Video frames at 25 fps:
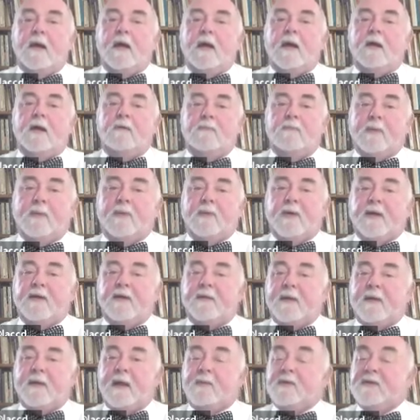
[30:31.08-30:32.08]

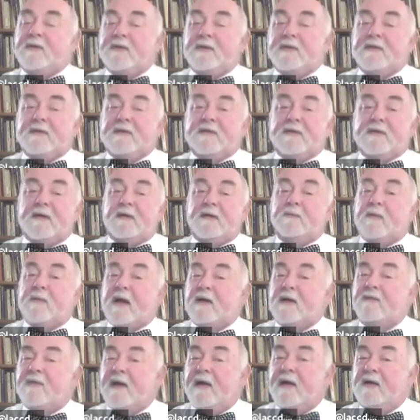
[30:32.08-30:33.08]
Remember Emerson's uh,
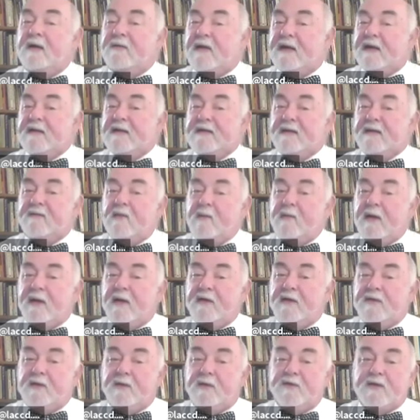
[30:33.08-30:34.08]
modified advice, every man
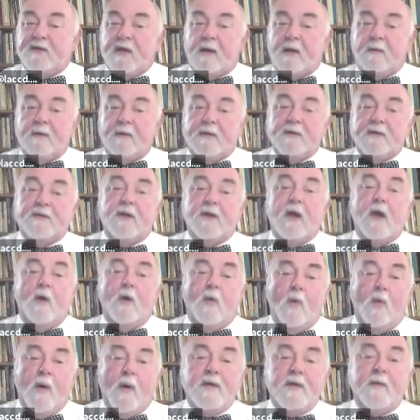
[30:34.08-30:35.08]
his own Socrates?
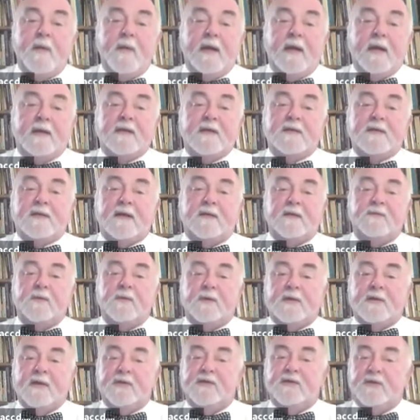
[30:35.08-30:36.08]
When you begin to study for
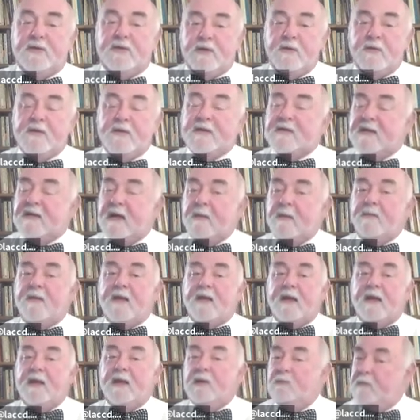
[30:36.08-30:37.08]
a test, do the same
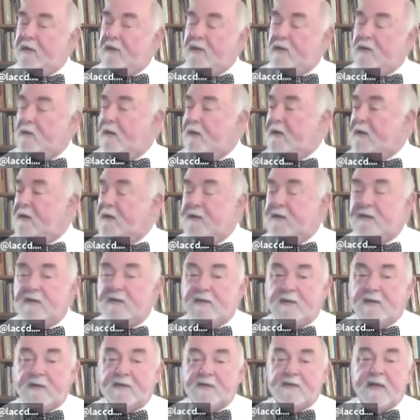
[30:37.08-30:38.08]
thing you'd be doing in,
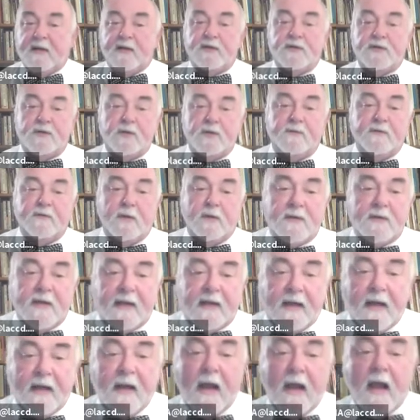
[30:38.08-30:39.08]
this, in stage two of
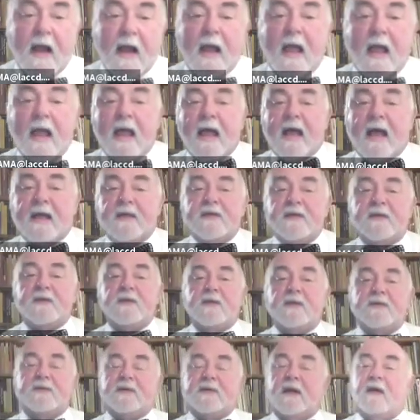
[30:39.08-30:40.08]
note-taking. Ask
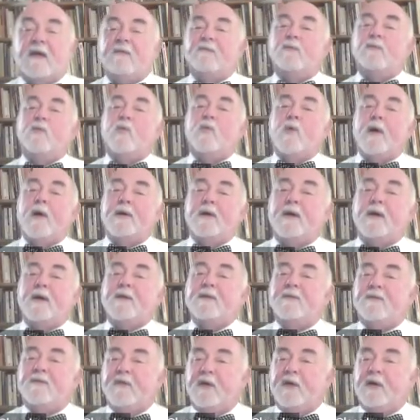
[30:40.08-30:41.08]
yourself, what are
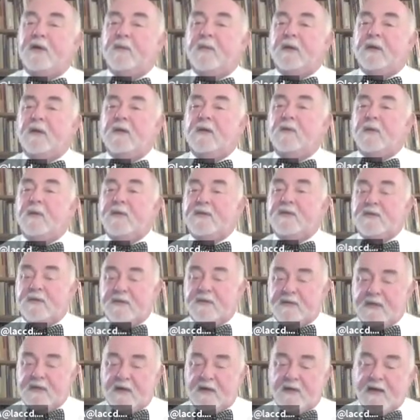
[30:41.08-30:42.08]
the fundamental
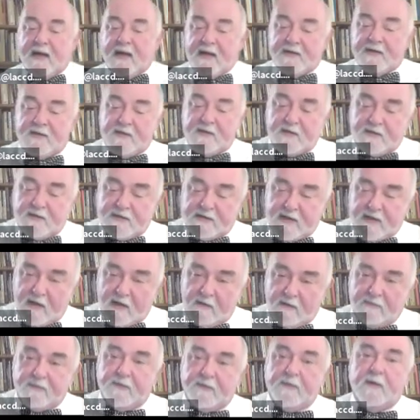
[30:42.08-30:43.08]
questions here? Ask
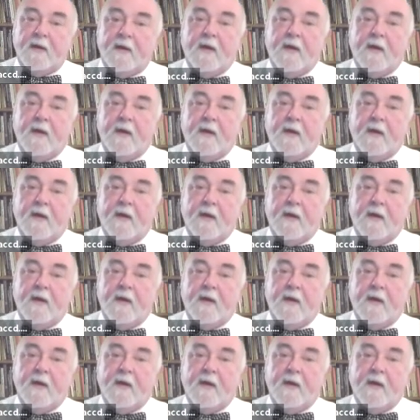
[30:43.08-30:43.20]
yourself,